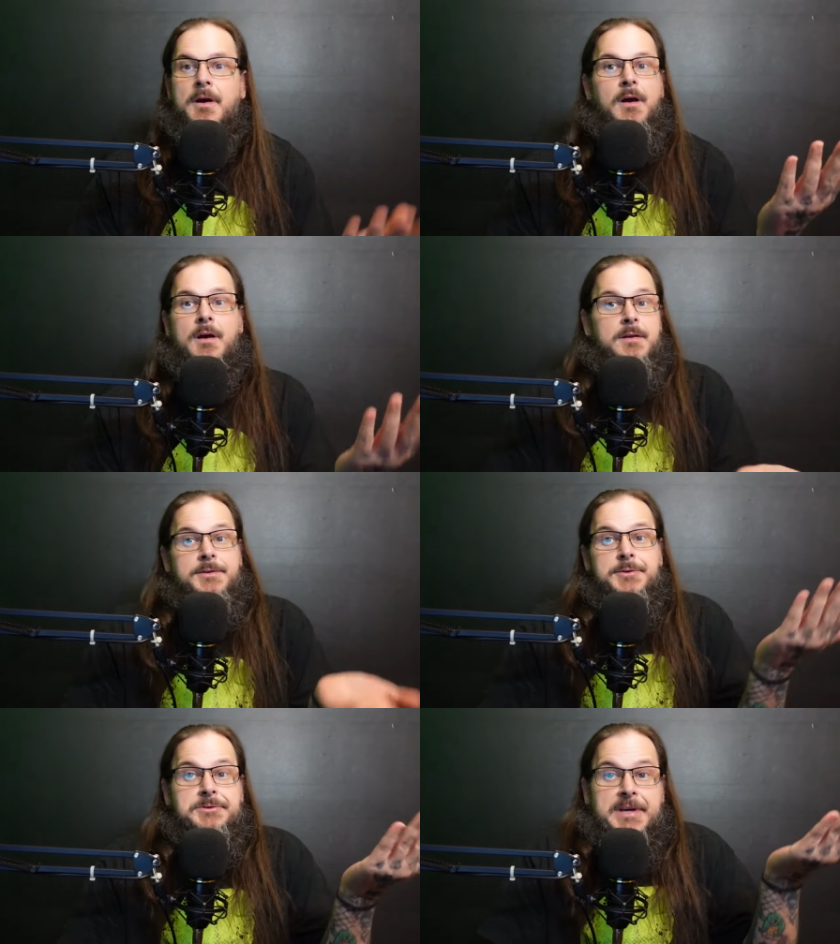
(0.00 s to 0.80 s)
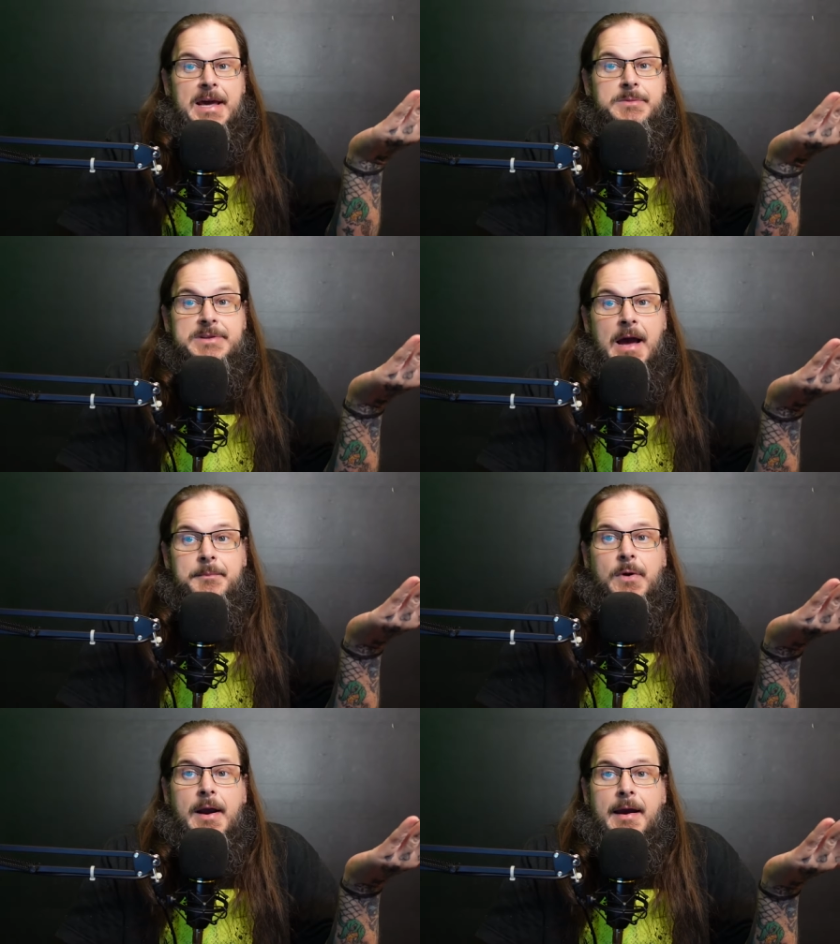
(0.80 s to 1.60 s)
Dude's name's not
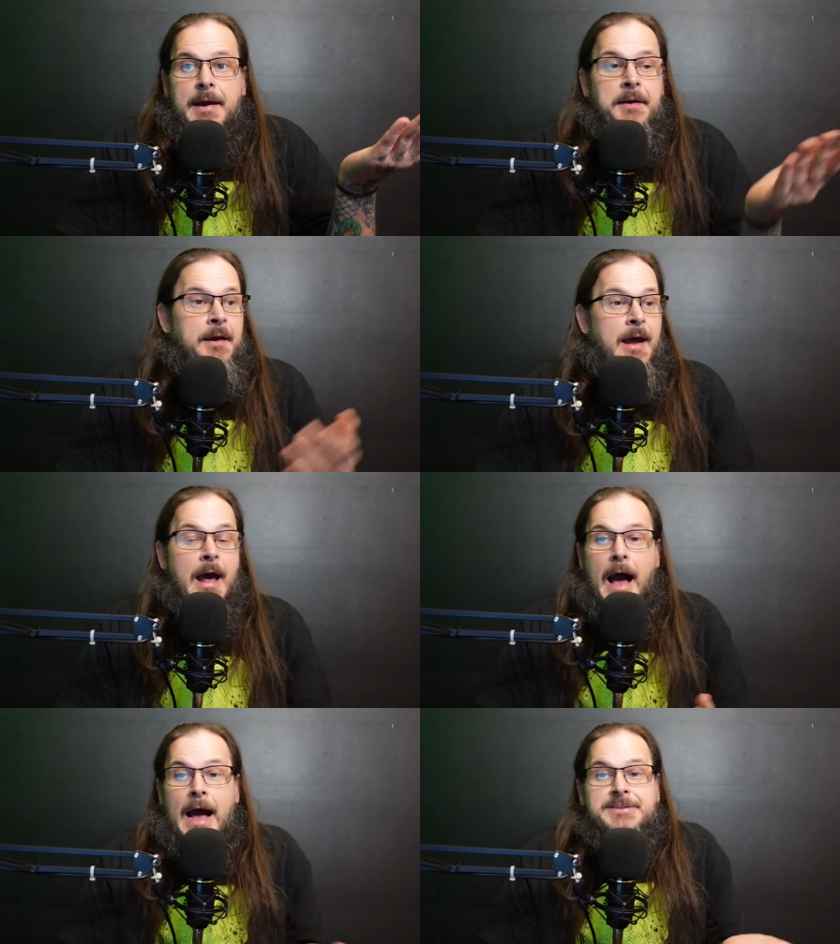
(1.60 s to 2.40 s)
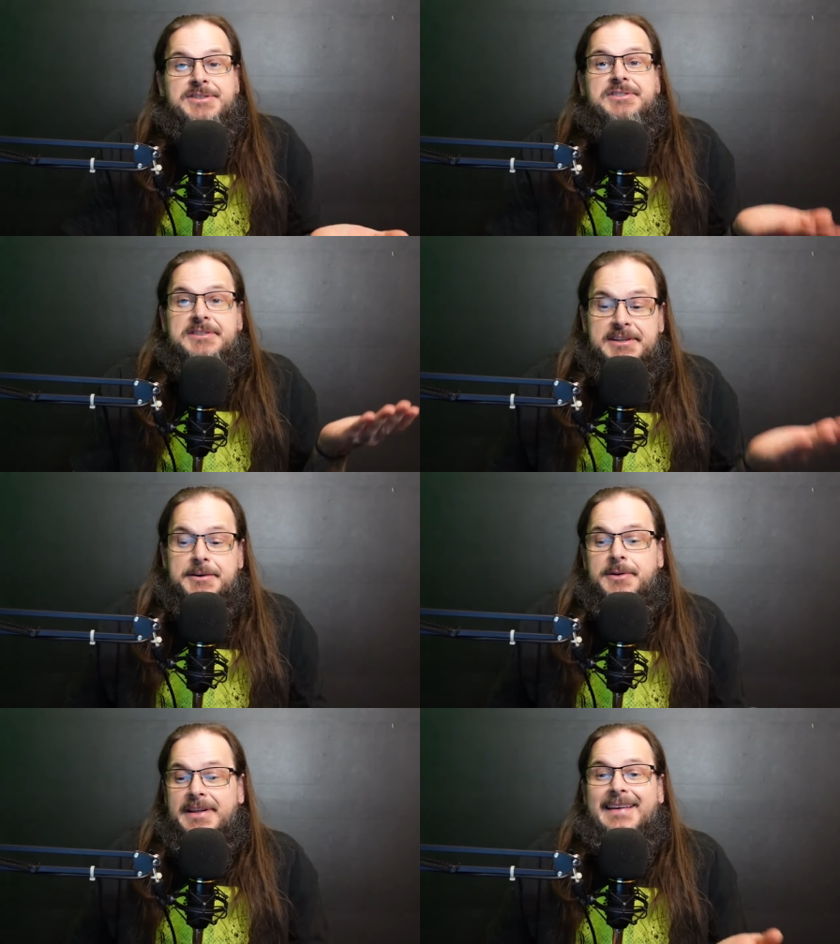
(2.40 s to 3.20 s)
Brad. I just
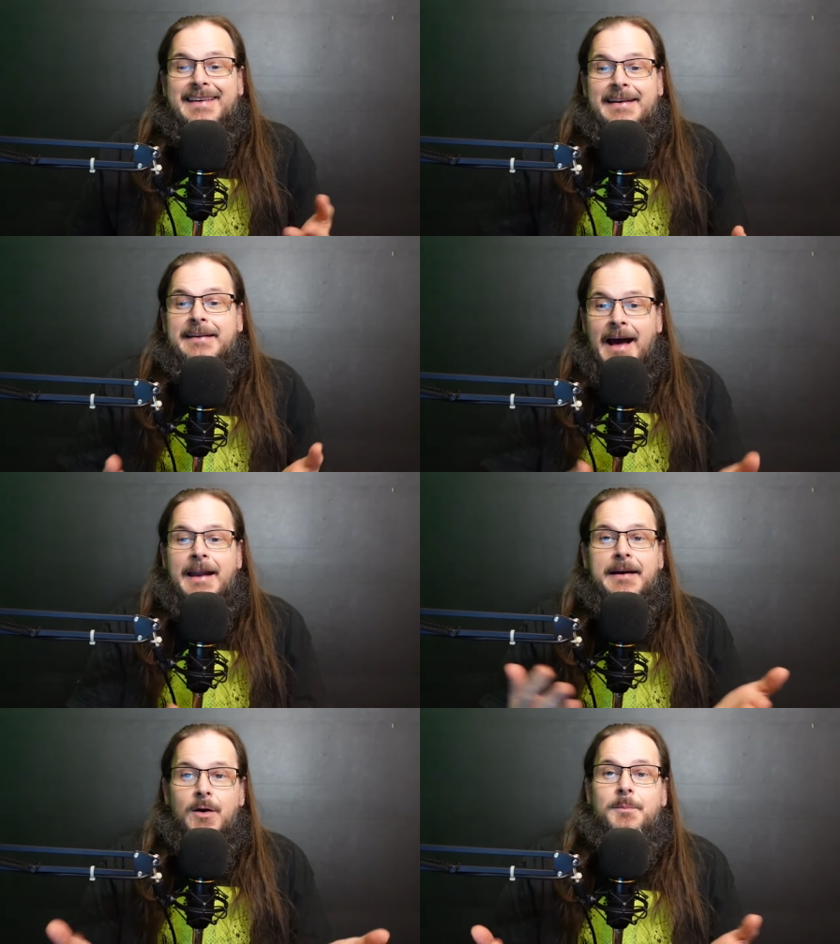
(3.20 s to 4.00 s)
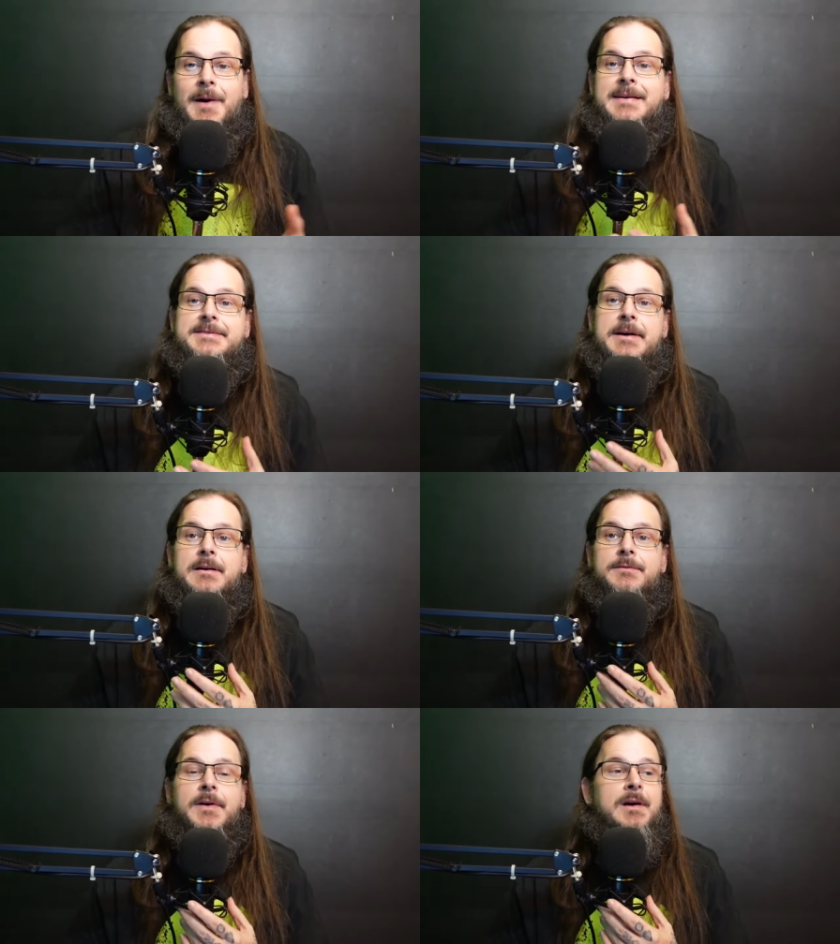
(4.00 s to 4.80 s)
literally cannot help
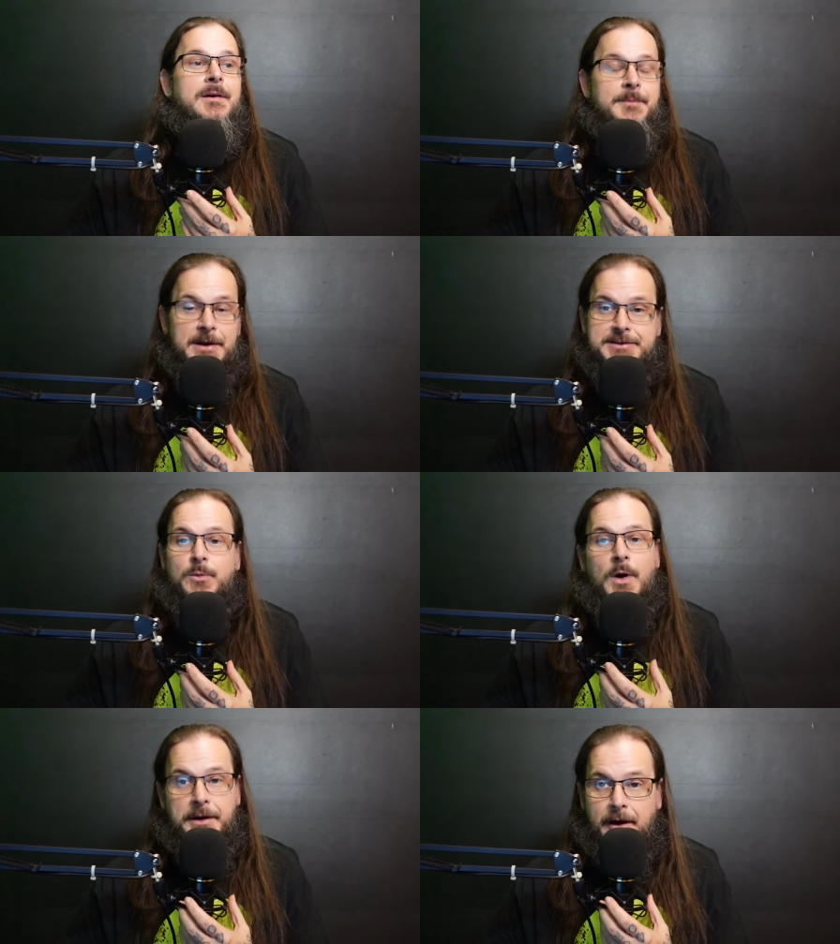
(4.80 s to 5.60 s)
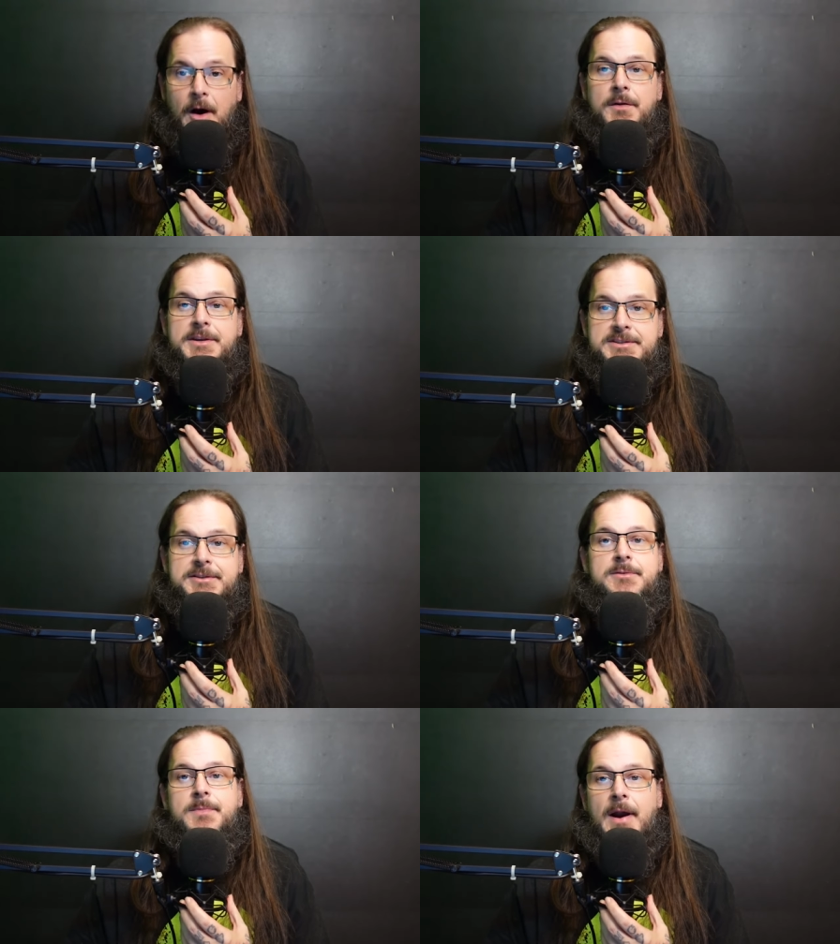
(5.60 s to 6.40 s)
myself but to want to call this
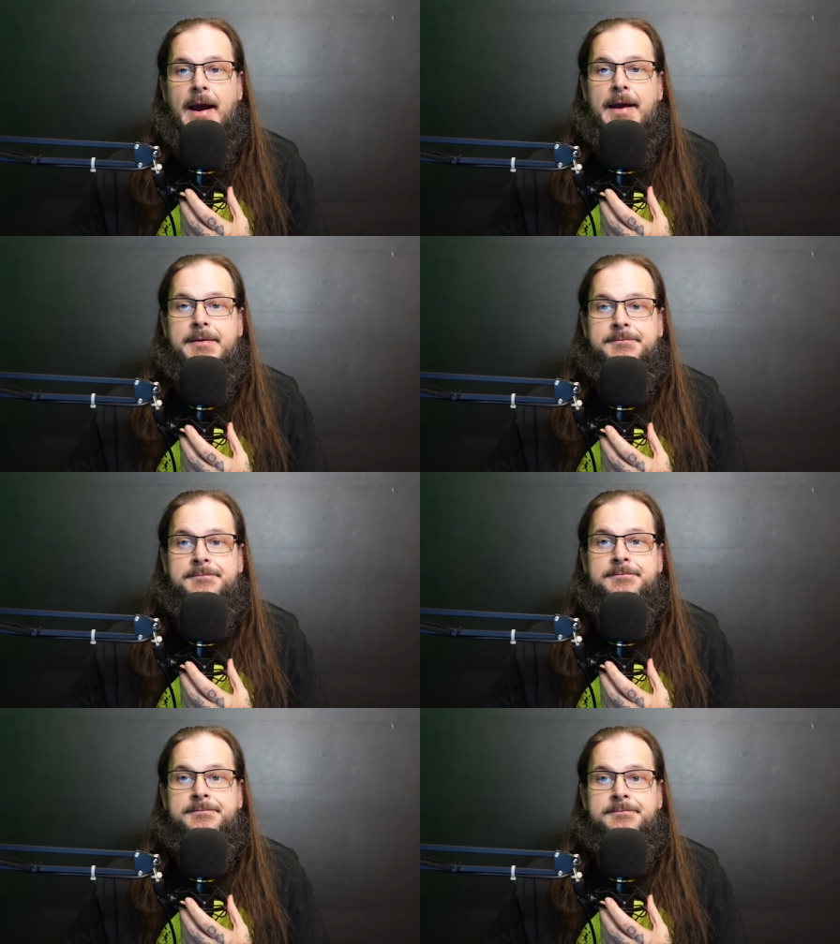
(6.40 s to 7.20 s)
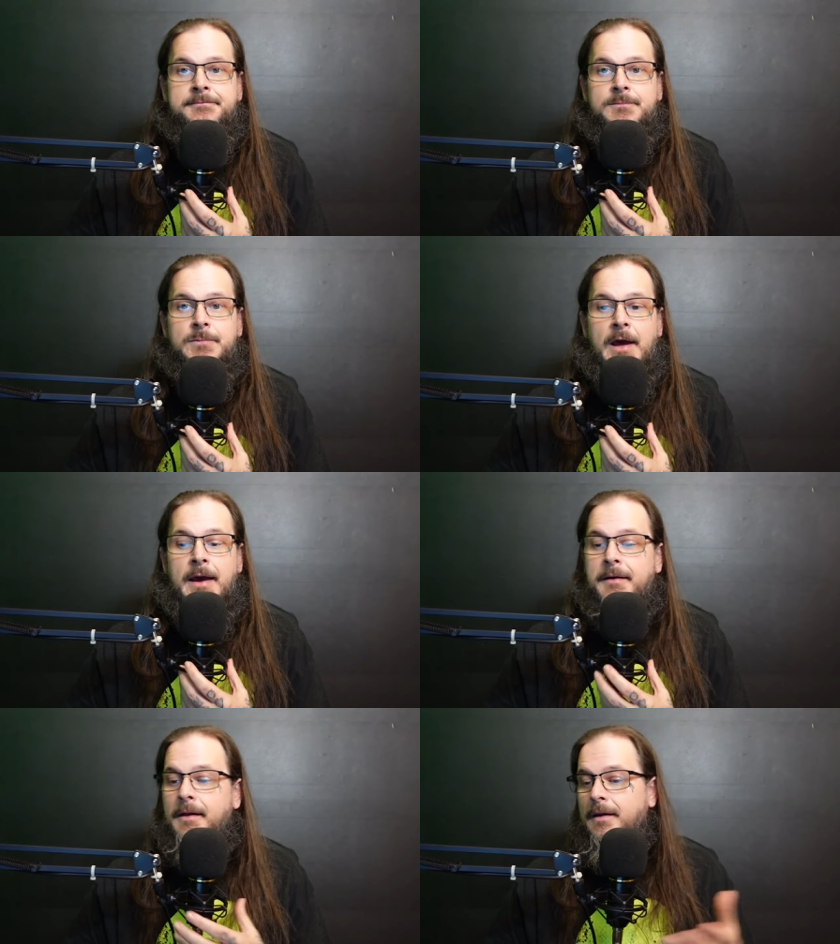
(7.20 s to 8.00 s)
dude Brad. Okay?